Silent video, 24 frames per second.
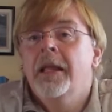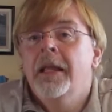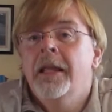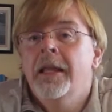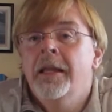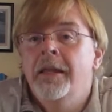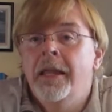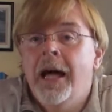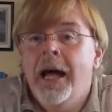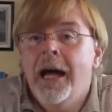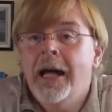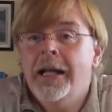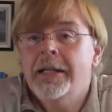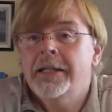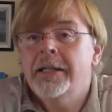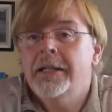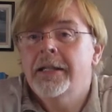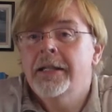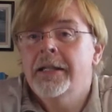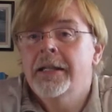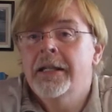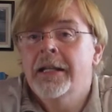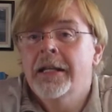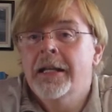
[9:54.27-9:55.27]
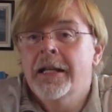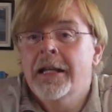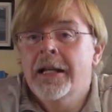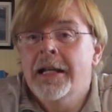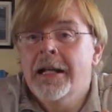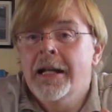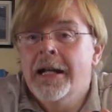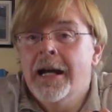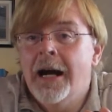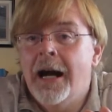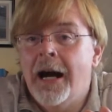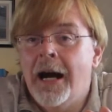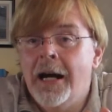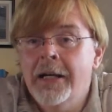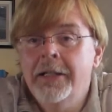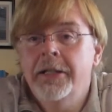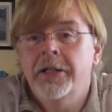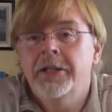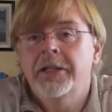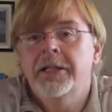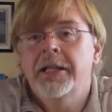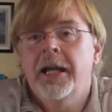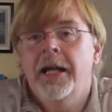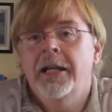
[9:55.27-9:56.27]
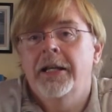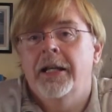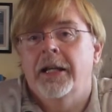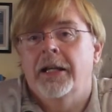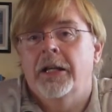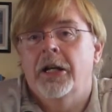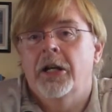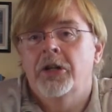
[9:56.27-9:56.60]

That understanding,